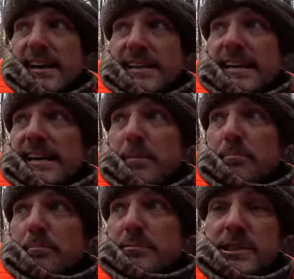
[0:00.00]
I need a
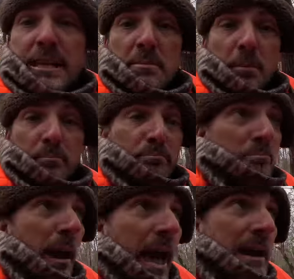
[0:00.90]
team of
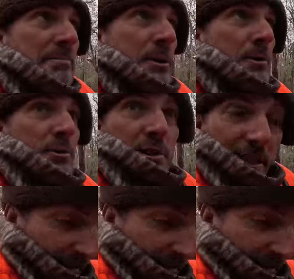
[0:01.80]
pack mules to